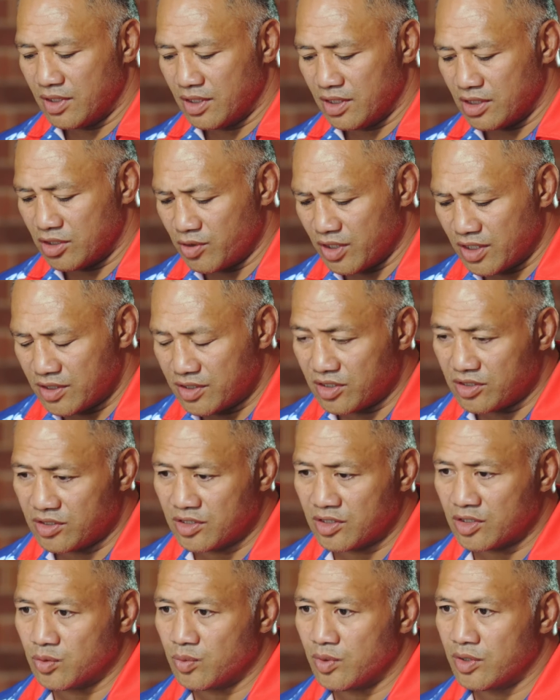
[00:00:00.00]
you know,
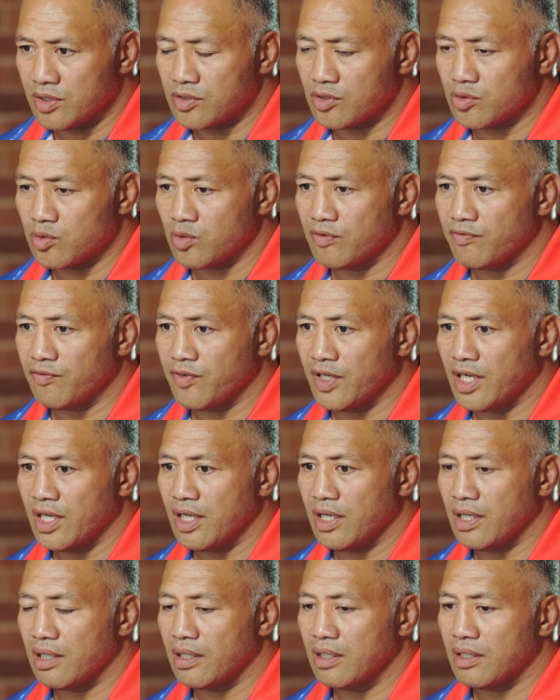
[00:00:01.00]
transitions was sort
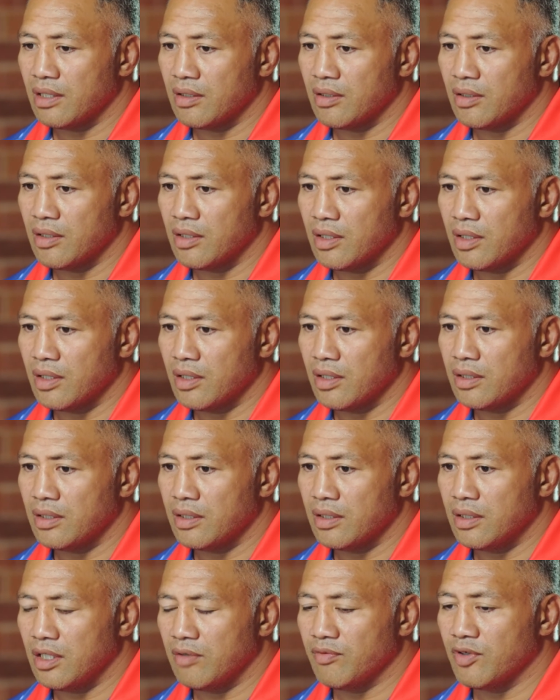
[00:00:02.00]
of,
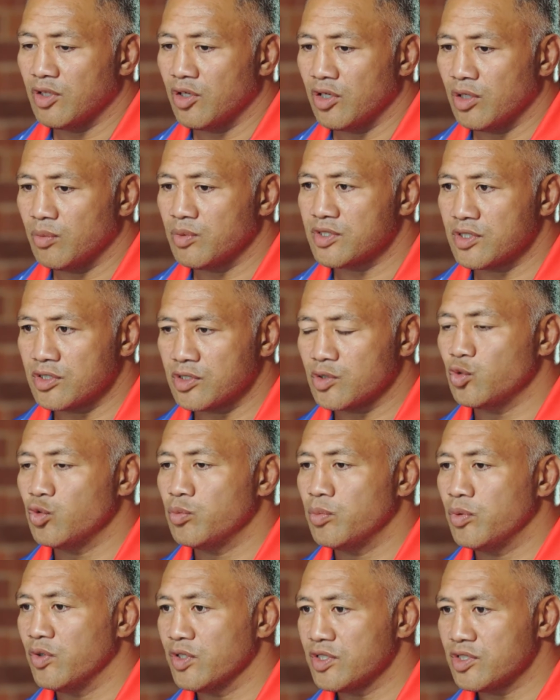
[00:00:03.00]
even though it was a
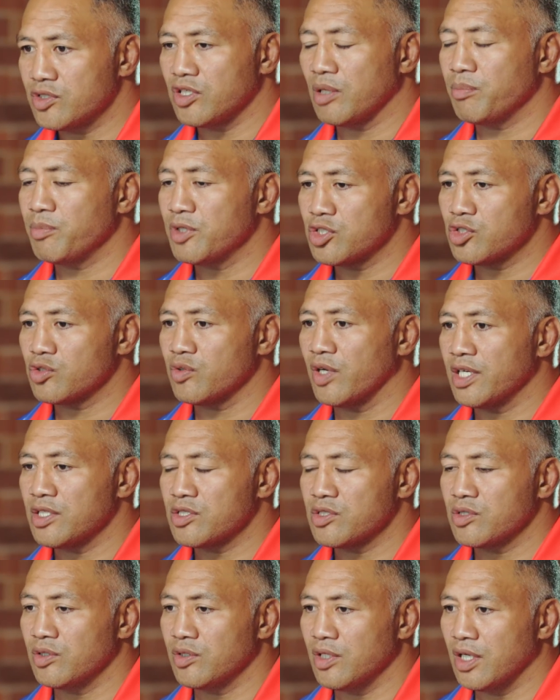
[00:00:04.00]
schoolboy's, jumping
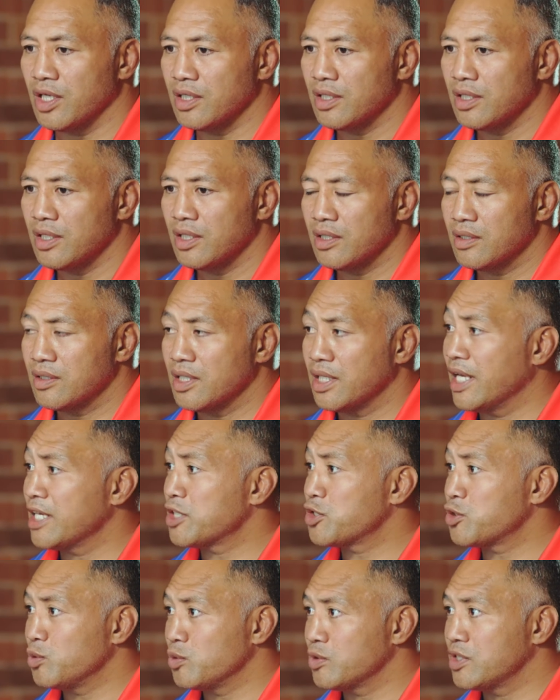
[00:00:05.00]
straight to the
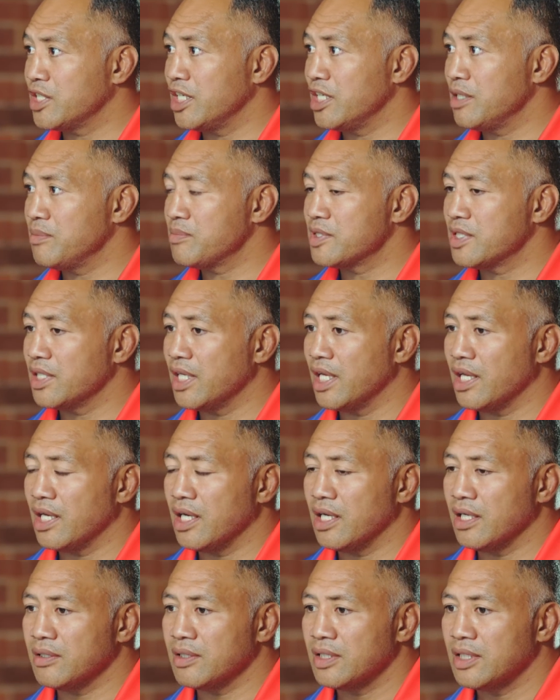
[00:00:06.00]
national teams, and
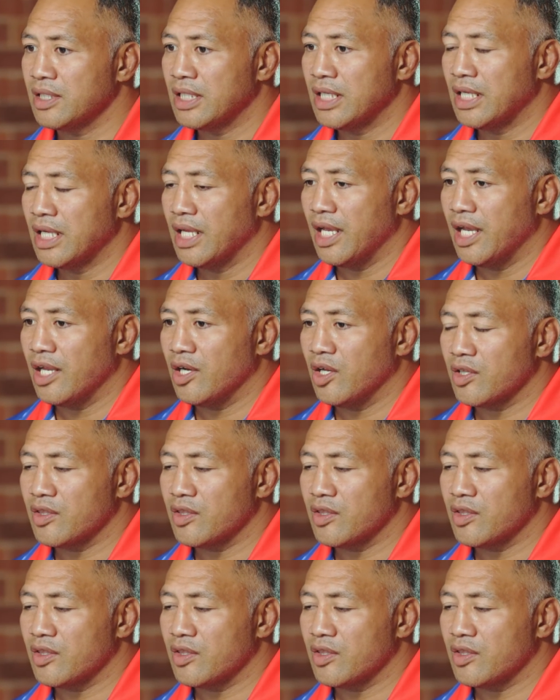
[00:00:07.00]
yep.